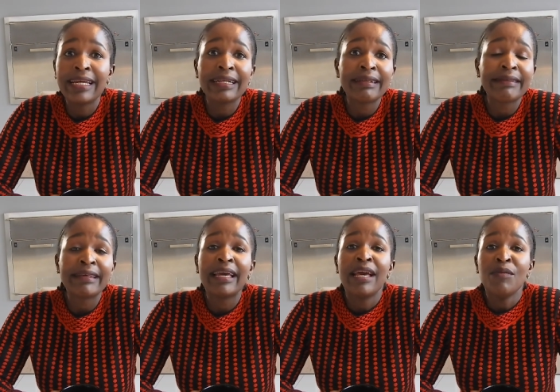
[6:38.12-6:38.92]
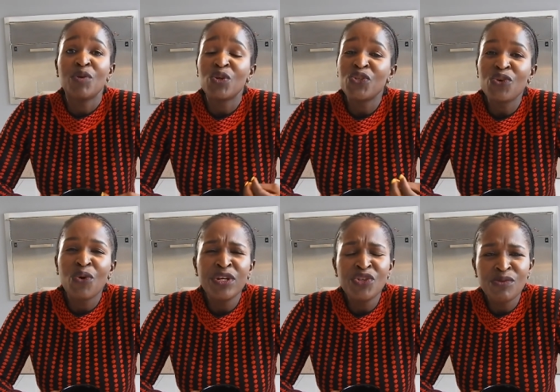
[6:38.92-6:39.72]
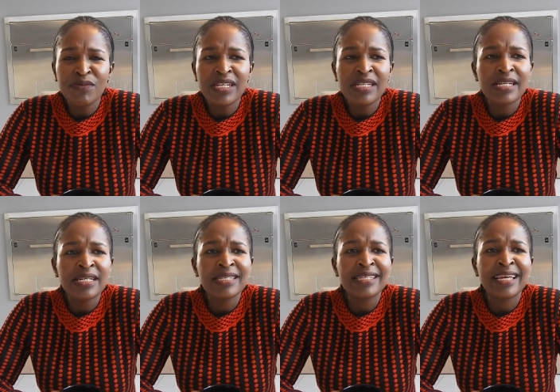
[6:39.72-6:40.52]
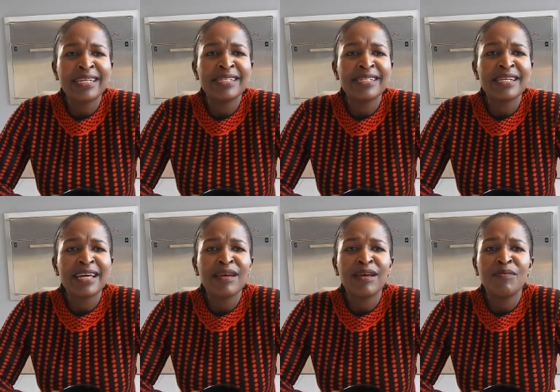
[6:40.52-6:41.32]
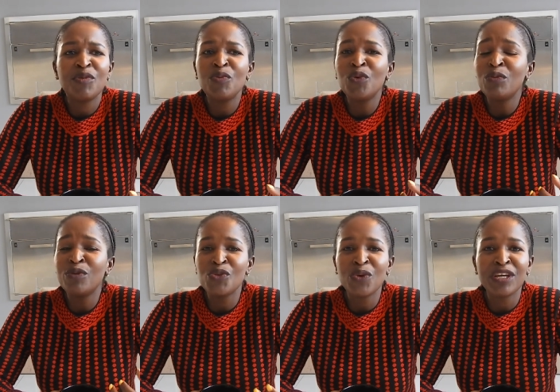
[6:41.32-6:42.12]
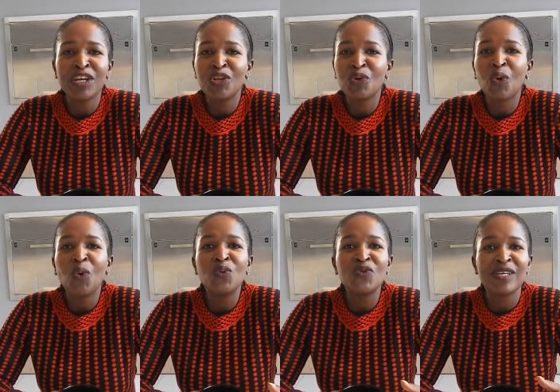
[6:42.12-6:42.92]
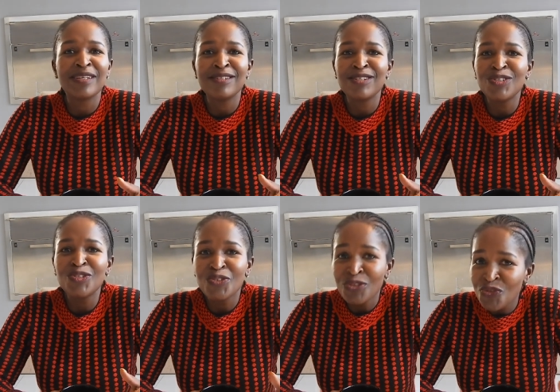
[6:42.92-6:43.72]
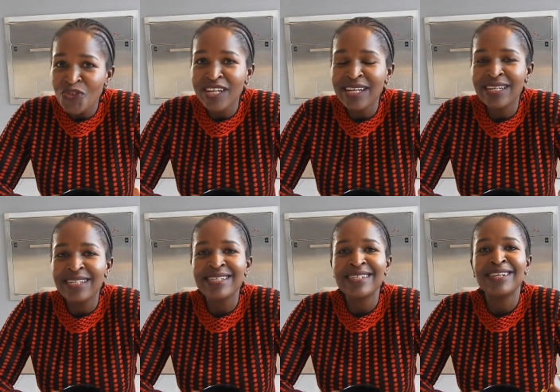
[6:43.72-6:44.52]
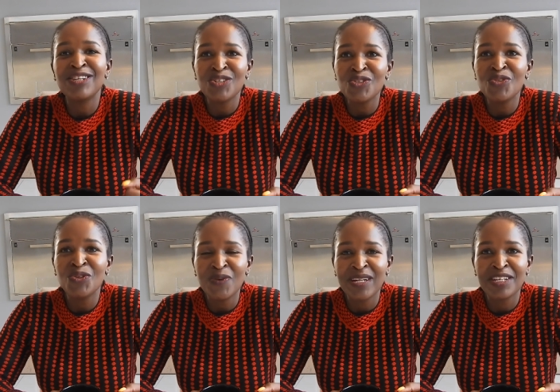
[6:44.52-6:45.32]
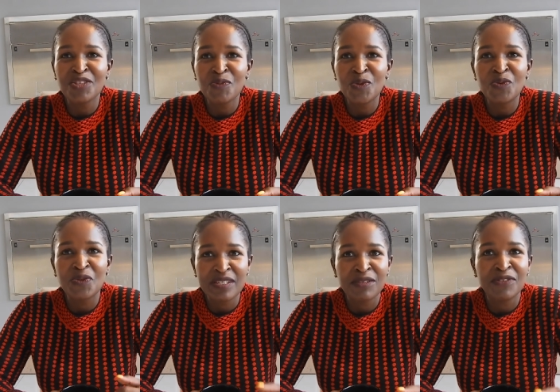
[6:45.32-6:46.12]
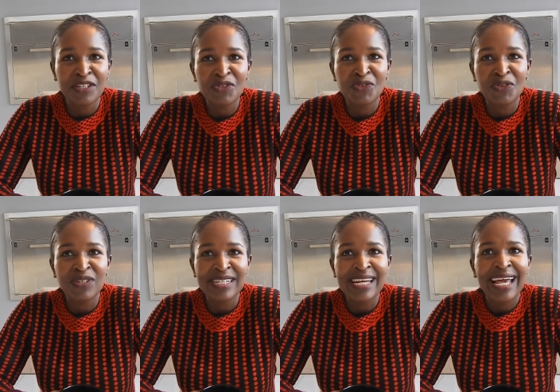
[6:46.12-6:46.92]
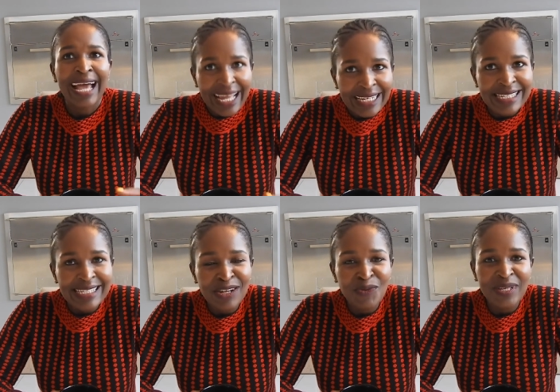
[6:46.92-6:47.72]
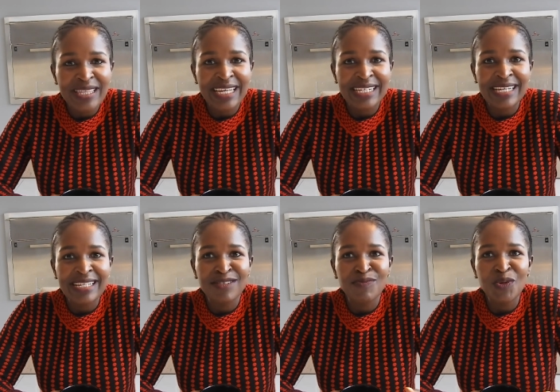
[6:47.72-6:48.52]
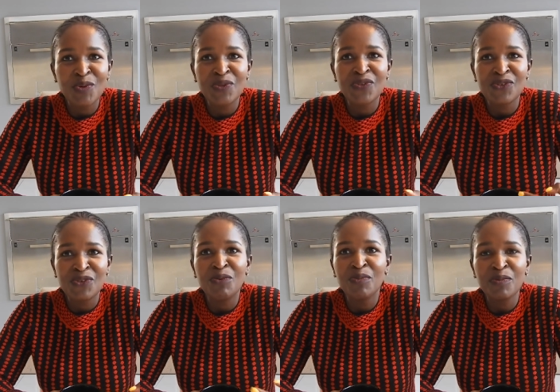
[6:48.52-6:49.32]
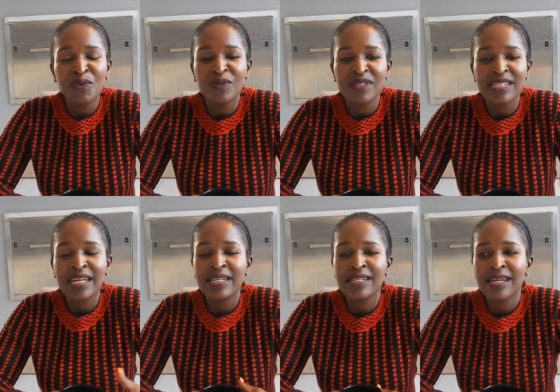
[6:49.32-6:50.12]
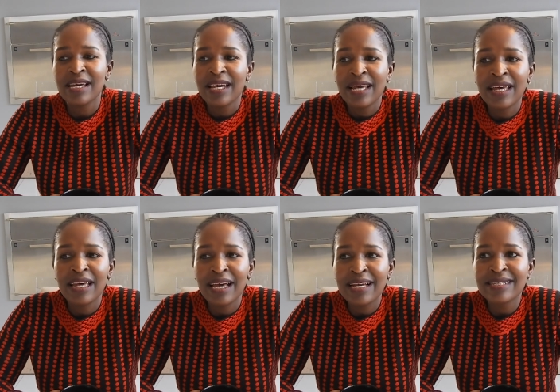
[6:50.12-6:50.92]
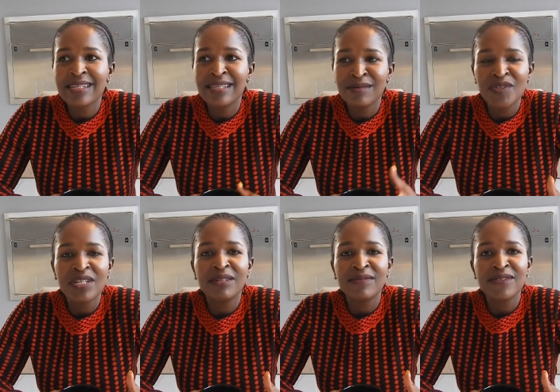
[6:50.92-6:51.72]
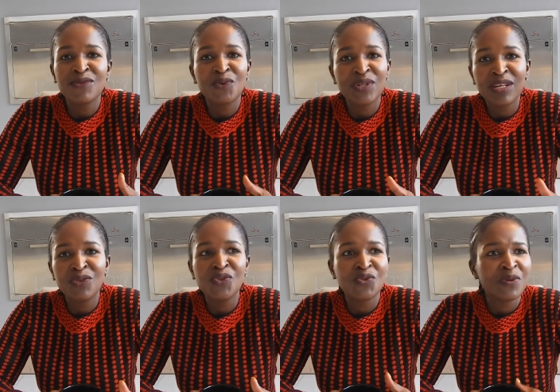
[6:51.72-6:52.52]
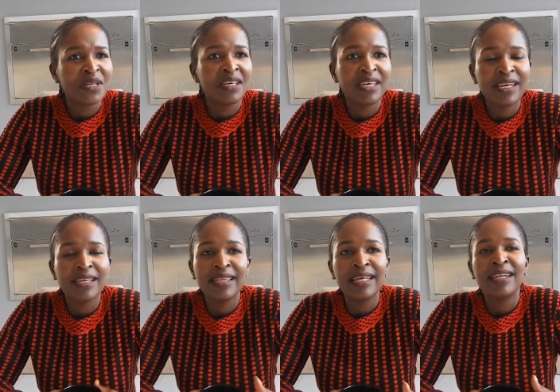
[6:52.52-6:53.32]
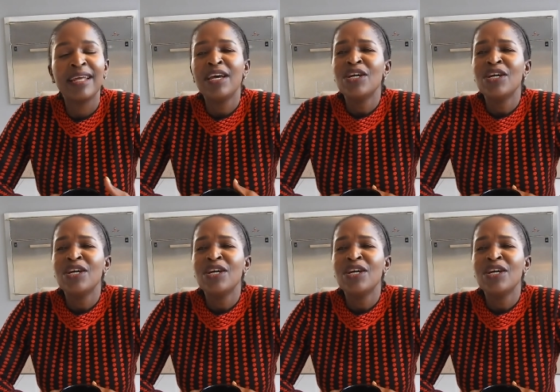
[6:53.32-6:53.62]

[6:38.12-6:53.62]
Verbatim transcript: little thing because you go into meetings and uh, people will be talking in codes and you don't really understand it you don't want to expose yourself that you don't understand what that is because you know people will start uh, asking themselves what are you doing here then